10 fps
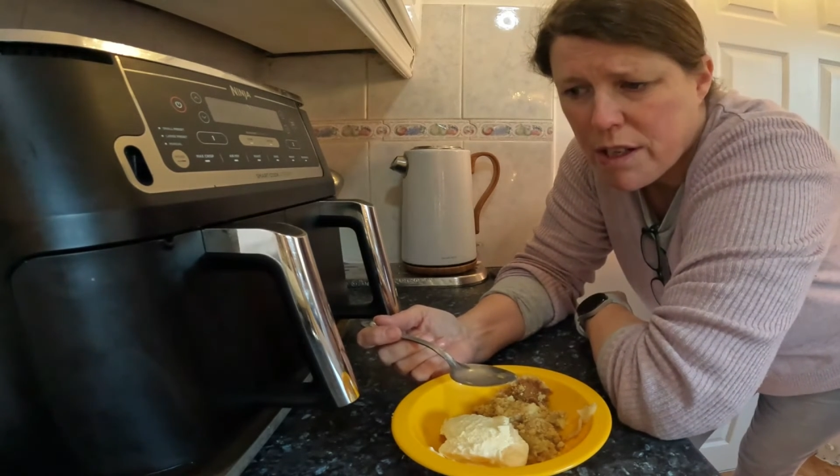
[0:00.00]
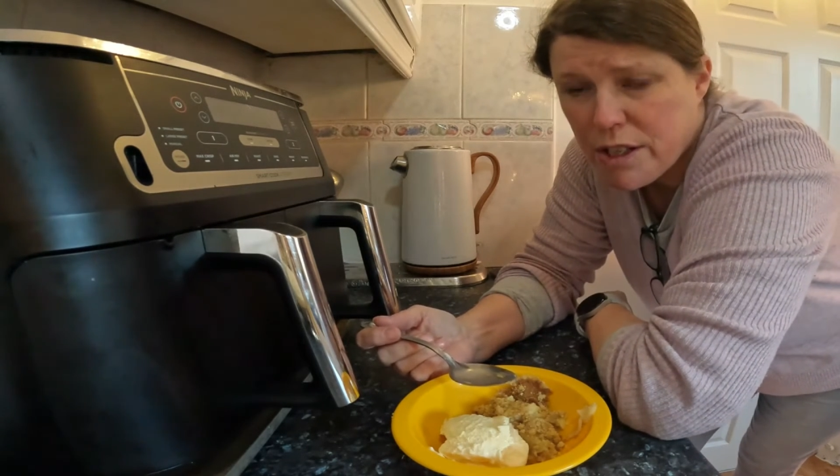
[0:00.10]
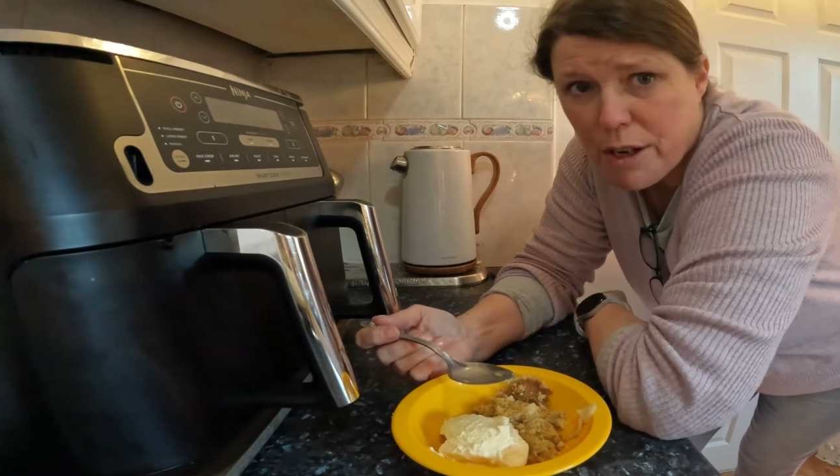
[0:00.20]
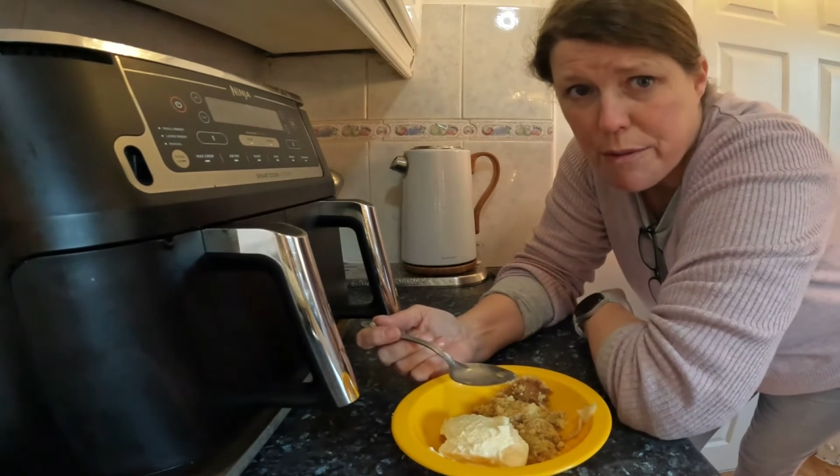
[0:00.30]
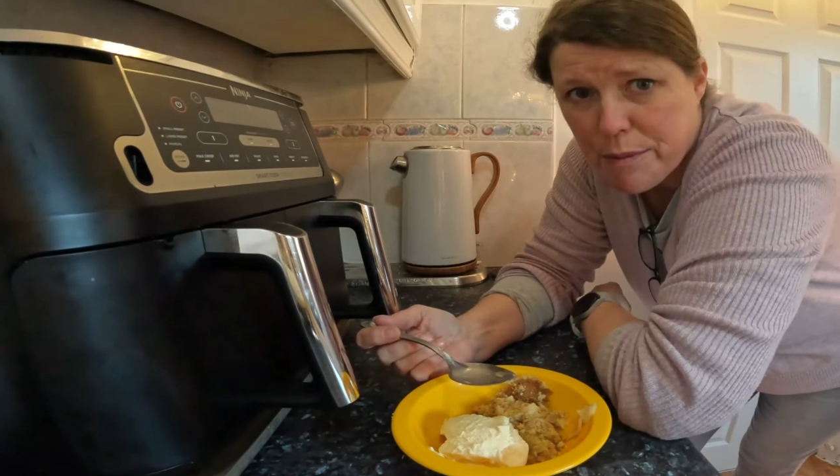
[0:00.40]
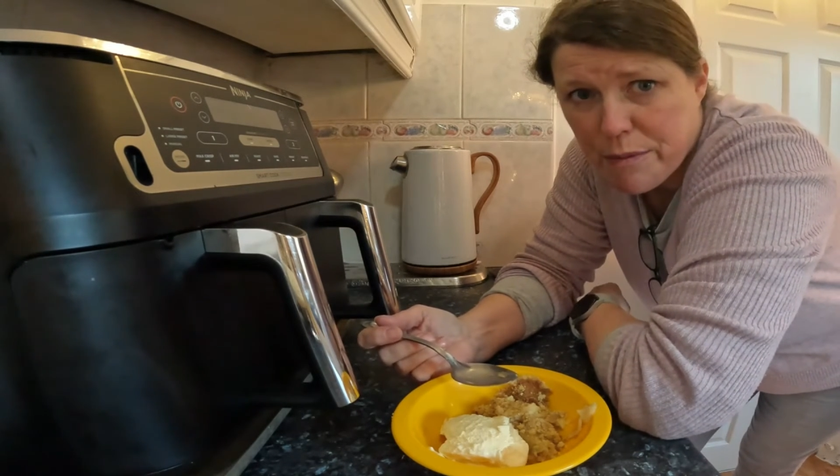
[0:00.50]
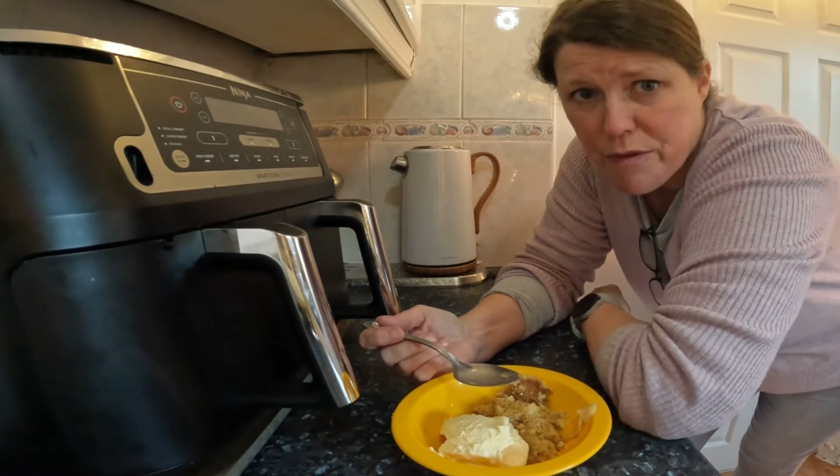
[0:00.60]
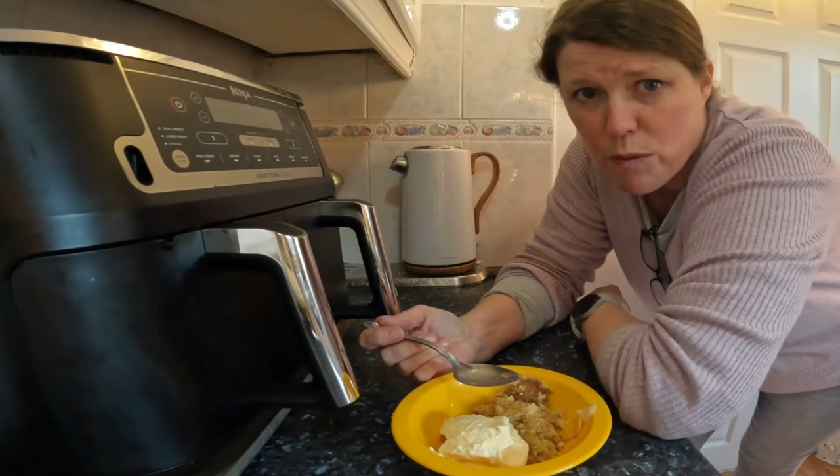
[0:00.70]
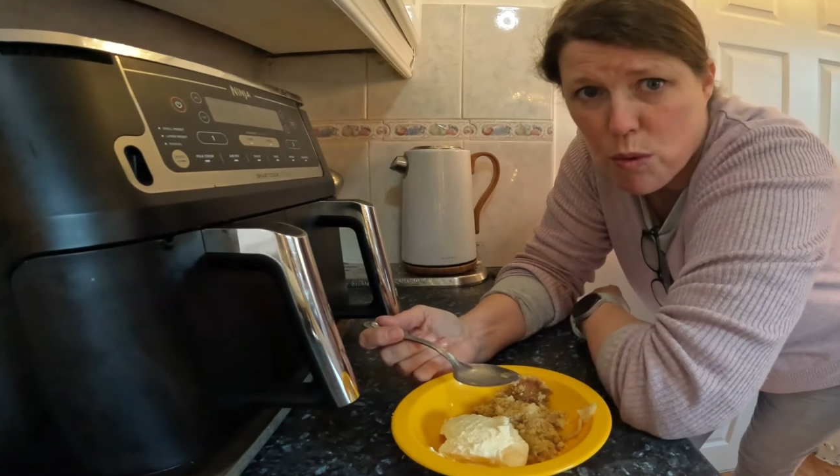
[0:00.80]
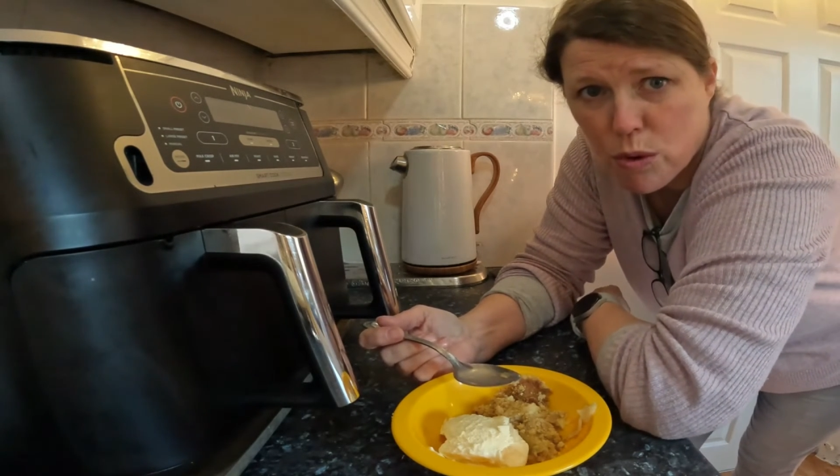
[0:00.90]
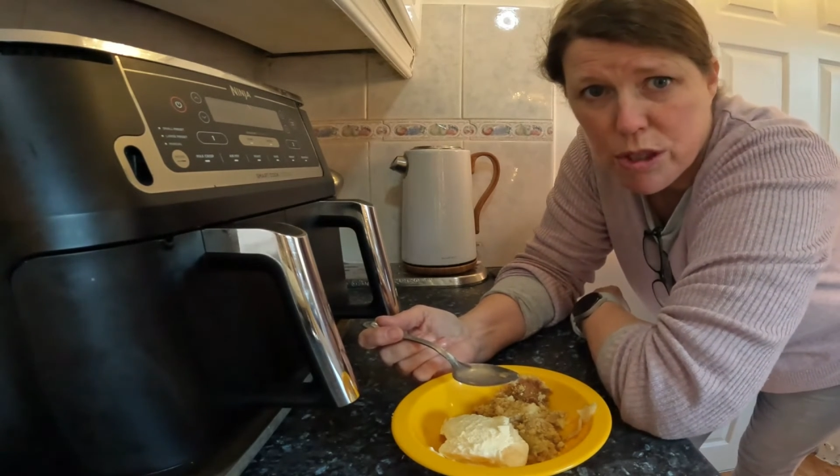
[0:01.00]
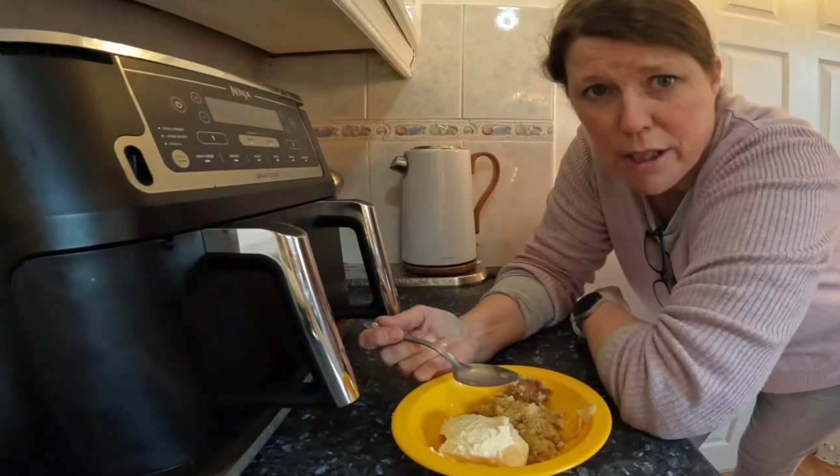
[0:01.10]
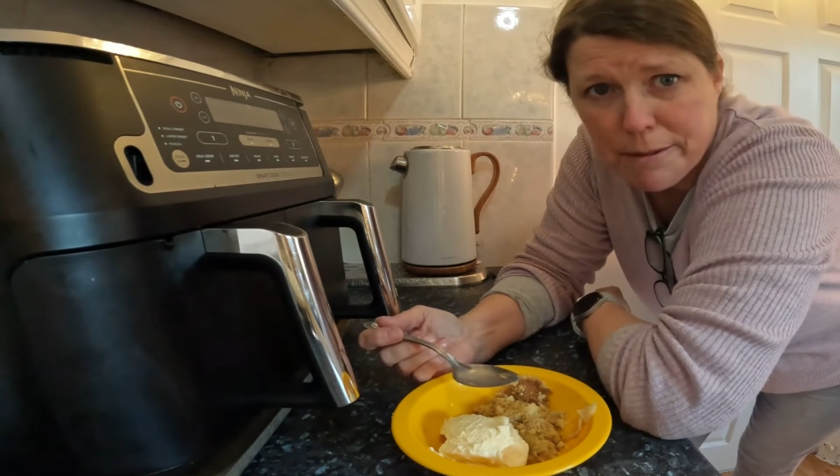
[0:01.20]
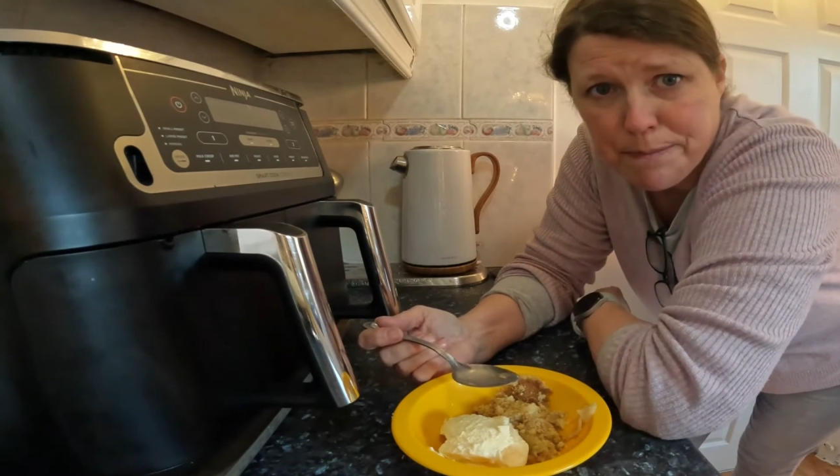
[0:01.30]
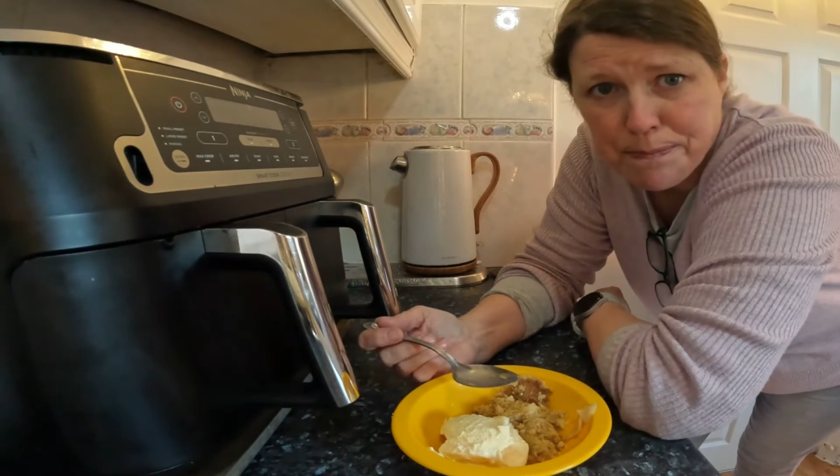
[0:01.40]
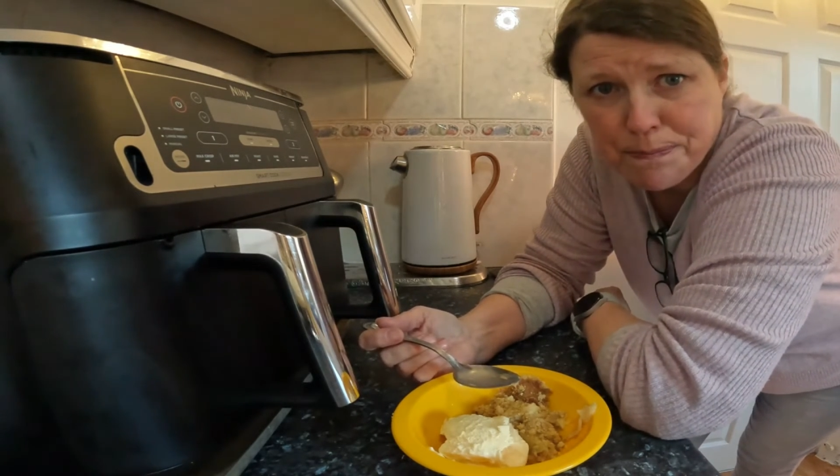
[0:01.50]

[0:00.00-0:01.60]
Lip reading: you know, with the water.